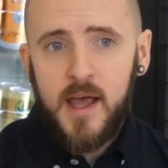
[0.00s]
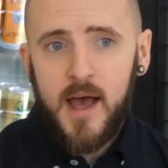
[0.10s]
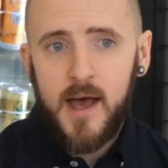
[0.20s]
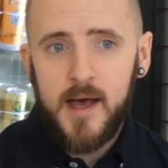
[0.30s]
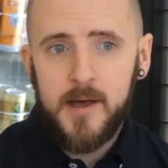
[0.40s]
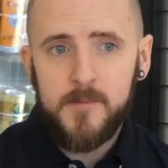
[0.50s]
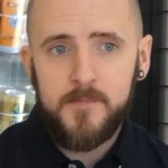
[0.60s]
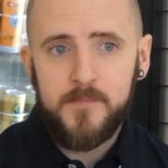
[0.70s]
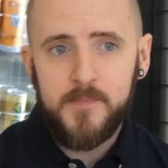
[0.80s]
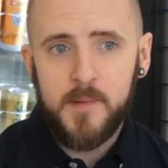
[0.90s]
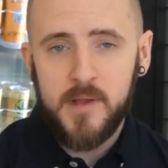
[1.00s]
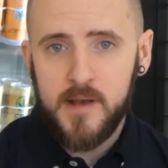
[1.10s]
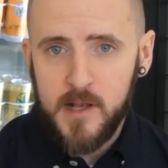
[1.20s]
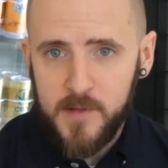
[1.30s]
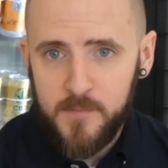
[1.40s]
A
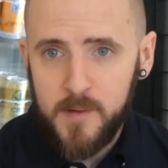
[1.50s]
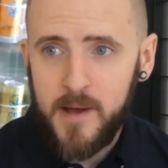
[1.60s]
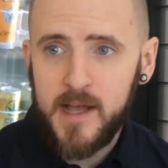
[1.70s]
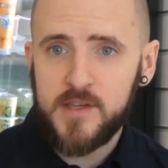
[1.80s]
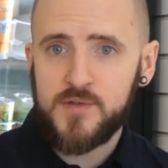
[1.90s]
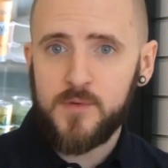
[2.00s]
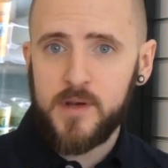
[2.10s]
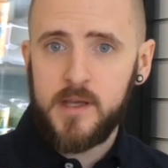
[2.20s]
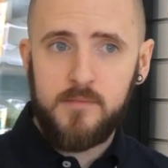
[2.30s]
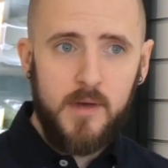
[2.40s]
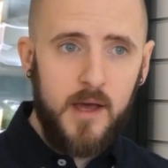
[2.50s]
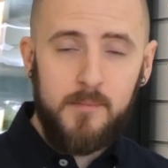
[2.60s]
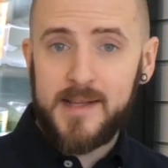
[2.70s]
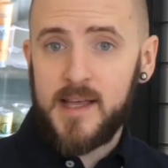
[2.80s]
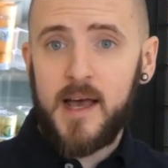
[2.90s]
little bit of a backstory.
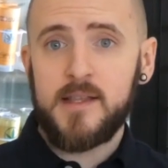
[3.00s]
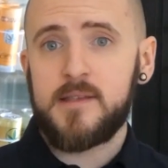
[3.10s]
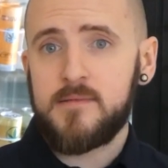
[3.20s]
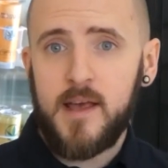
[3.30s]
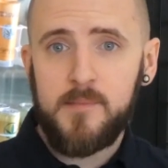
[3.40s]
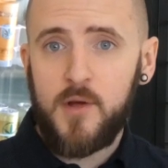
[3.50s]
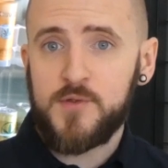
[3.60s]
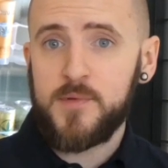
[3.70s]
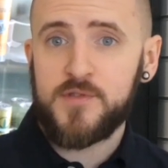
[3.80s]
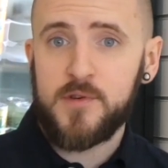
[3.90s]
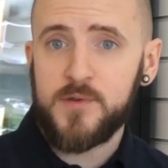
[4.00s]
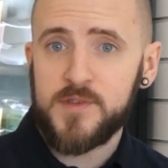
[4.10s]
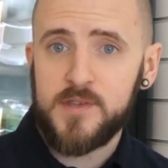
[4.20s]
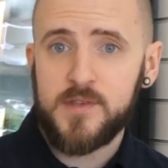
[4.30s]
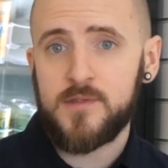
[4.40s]
My dad had multiple
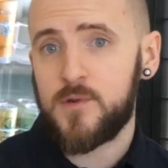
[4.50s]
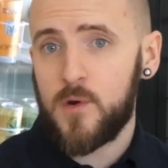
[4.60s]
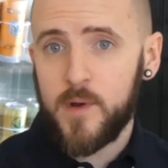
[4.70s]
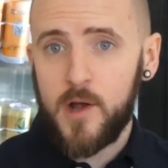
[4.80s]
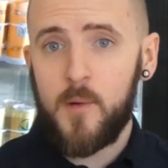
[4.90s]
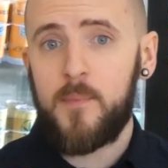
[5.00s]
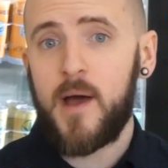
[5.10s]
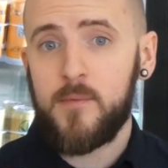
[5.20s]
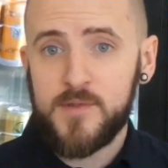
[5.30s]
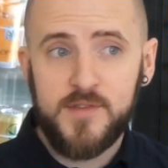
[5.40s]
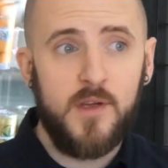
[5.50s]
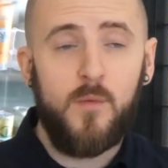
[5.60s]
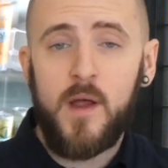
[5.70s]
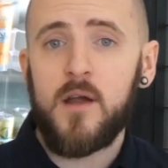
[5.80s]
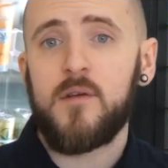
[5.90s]
sclerosis, so growing up I was
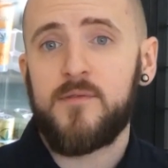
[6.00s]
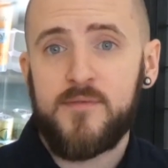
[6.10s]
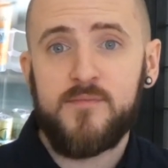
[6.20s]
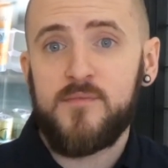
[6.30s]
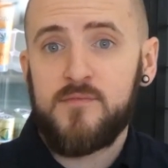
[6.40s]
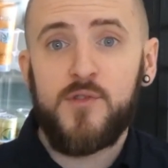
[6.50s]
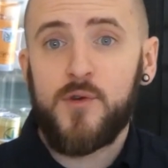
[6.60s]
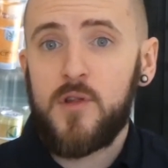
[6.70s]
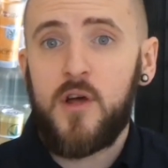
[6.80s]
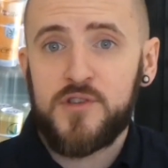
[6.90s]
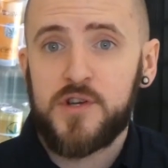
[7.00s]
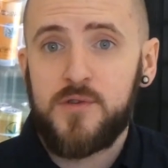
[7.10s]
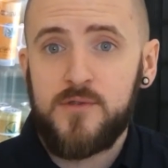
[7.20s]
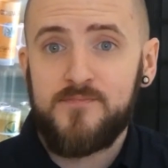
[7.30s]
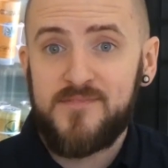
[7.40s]
aware of
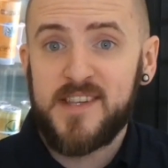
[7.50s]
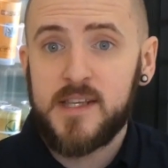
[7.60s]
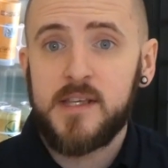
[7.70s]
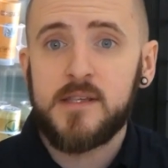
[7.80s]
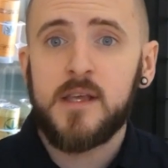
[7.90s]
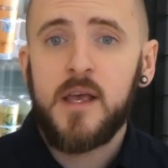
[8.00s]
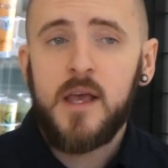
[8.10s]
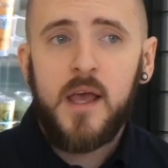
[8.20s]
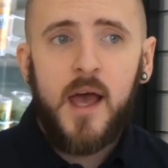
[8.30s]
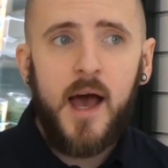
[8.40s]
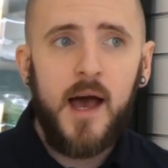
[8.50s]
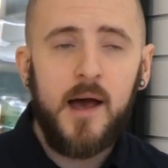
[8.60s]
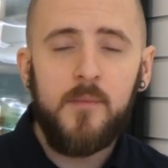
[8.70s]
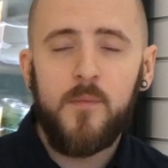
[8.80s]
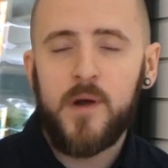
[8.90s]
neurological disease.
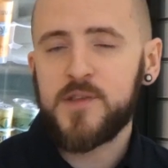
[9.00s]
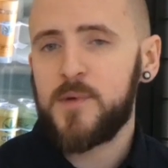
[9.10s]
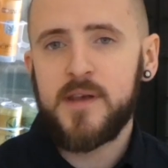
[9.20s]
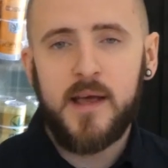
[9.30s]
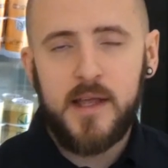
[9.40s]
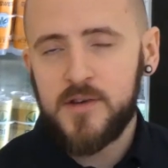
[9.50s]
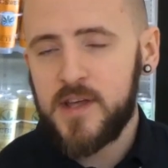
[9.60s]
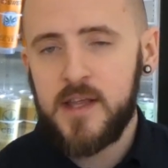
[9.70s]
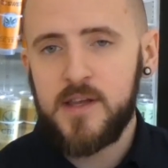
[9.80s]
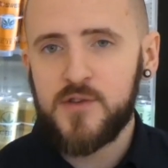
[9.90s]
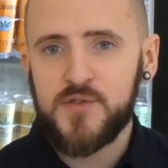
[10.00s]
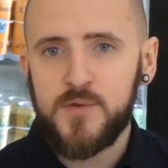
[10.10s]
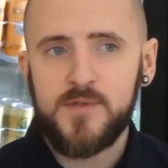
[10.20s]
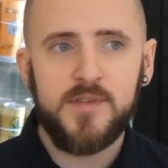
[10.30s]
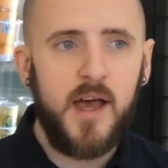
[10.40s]
When I was about 9 or 10 years
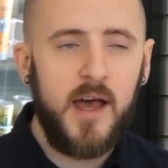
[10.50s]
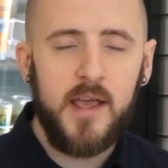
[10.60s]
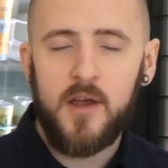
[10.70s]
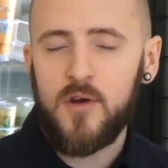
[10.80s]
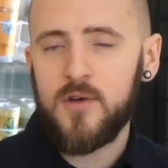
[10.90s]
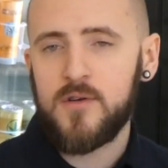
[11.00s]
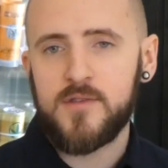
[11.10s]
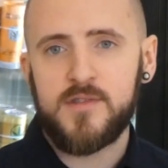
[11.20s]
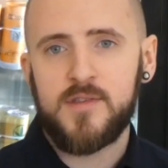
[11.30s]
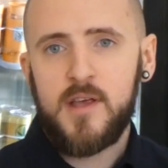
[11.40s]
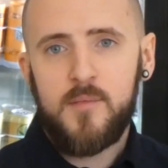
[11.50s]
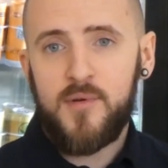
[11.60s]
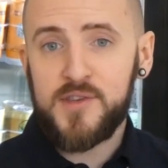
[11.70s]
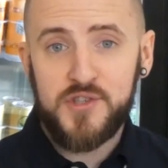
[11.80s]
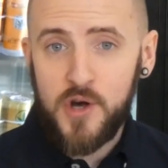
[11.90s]
old, I heard
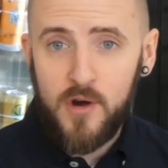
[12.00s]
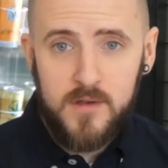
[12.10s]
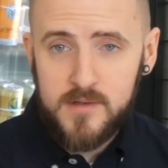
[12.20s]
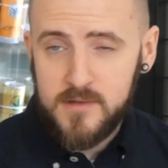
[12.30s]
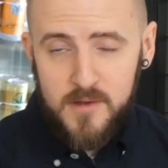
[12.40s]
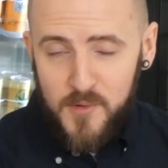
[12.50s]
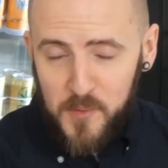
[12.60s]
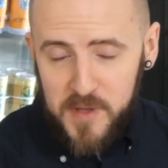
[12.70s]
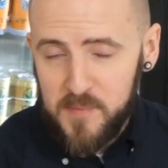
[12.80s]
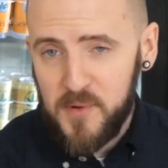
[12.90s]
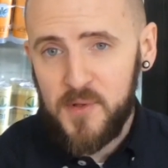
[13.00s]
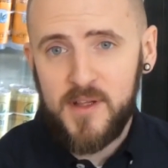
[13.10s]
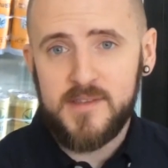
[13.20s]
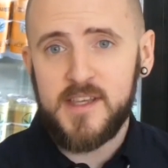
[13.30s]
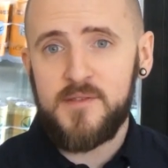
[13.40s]
Prince Charles, of all people,
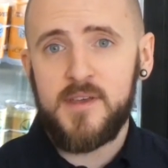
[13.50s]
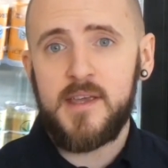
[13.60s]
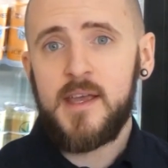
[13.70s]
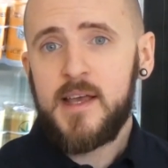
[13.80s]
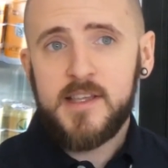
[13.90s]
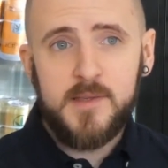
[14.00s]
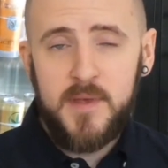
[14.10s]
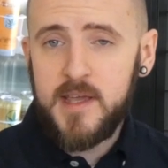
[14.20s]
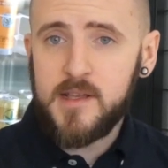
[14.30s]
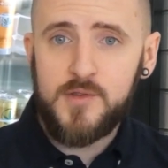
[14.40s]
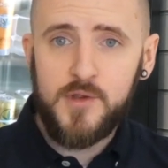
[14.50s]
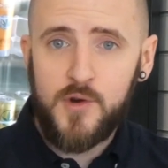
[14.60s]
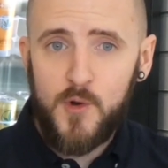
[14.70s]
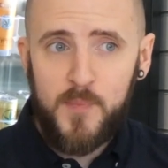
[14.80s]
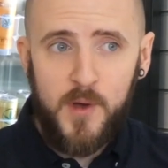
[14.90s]
on TV, speaking to a
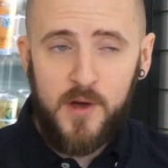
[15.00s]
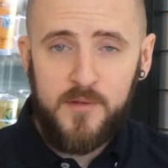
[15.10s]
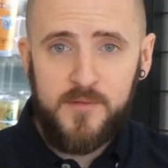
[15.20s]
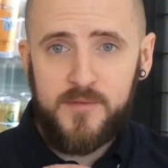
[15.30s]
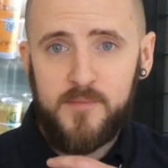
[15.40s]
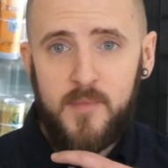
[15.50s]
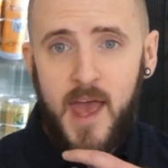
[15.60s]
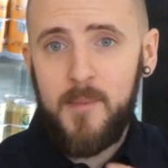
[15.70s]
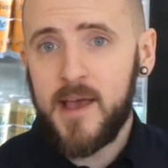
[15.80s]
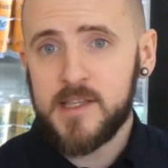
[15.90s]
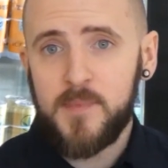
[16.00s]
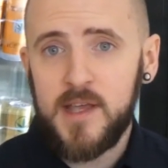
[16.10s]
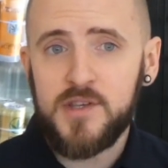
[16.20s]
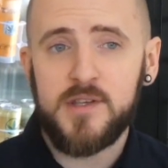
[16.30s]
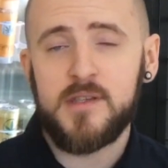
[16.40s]
group of MS
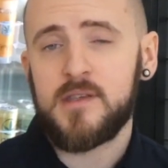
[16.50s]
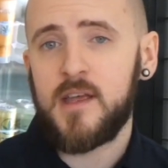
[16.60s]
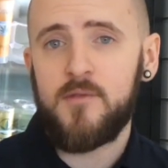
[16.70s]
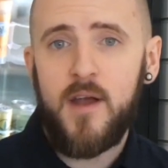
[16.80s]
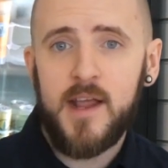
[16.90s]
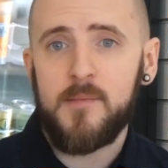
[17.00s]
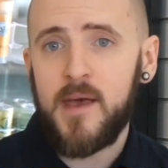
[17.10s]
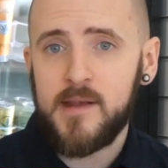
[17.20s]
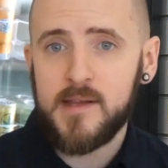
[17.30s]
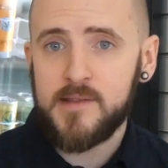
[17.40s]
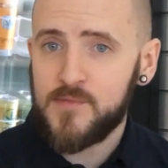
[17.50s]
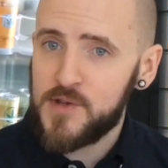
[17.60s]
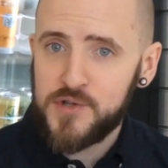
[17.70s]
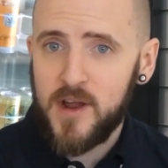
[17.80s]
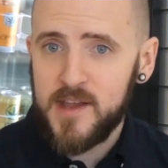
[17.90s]
patients and recommending that they
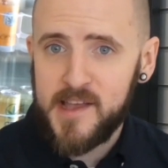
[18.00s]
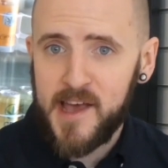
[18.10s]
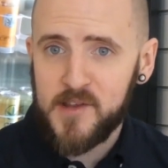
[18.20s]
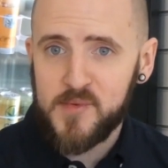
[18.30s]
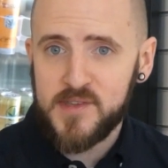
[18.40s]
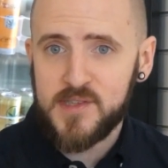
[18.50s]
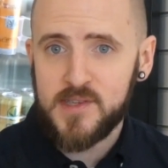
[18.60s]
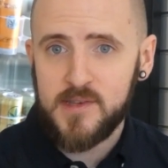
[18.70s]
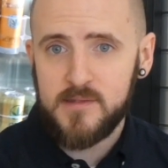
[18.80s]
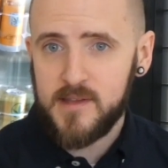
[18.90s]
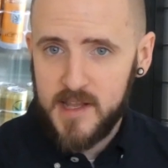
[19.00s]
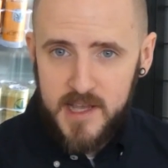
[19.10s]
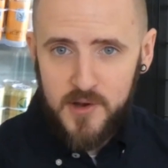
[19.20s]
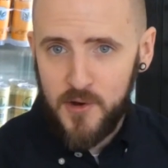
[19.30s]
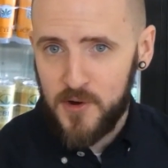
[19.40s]
try cannabis.
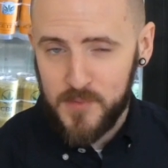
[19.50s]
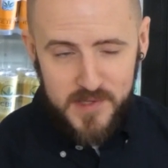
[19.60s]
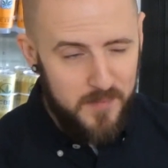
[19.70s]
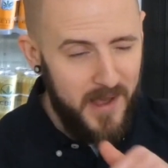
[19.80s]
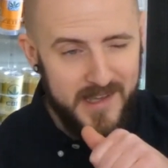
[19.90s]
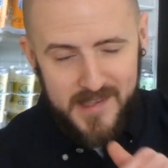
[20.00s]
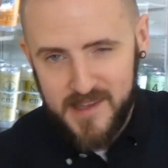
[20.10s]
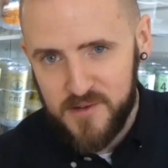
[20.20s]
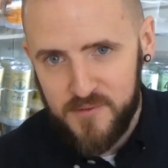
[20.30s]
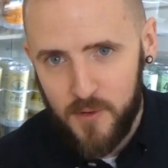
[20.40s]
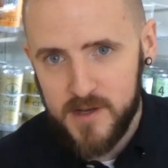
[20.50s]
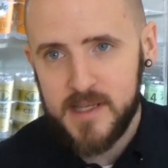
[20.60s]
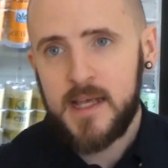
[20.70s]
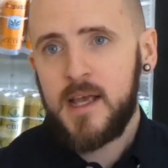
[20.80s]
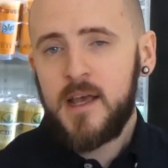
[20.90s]
He'd heard it was the best thing for
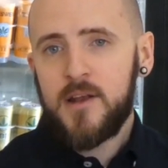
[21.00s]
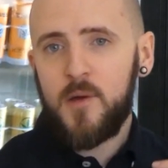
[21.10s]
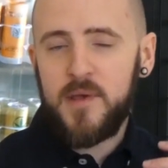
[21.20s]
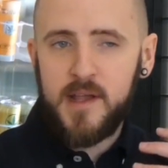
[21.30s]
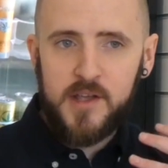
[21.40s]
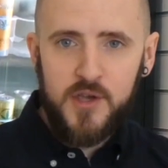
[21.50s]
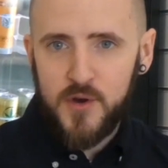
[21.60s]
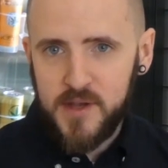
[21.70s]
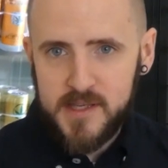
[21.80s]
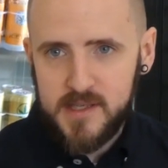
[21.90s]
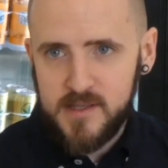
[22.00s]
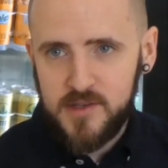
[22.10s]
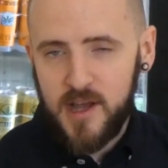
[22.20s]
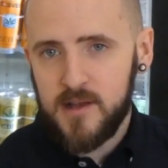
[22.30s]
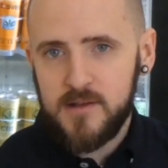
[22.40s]
it. Being a curious
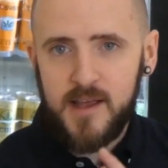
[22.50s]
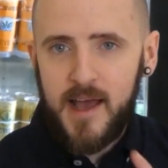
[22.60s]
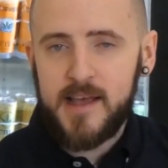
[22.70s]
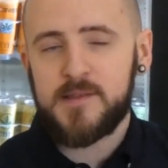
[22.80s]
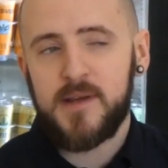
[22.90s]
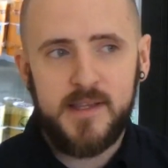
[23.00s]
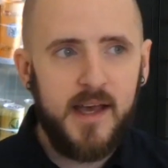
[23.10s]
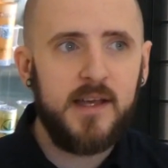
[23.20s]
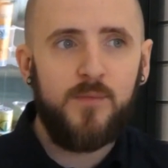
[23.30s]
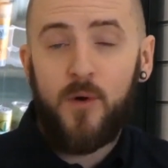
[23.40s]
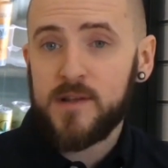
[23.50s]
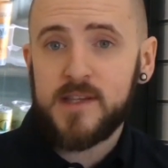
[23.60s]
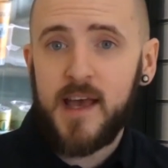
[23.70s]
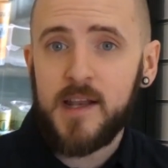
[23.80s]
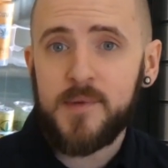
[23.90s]
child, I asked my dad, what's
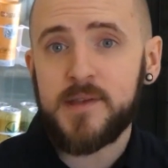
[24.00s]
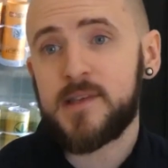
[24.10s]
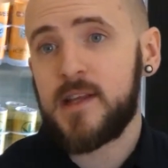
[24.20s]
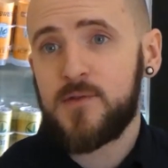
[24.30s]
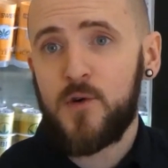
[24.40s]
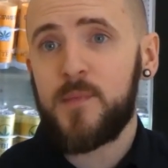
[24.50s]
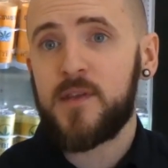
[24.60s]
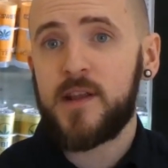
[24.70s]
cannabis? And he told me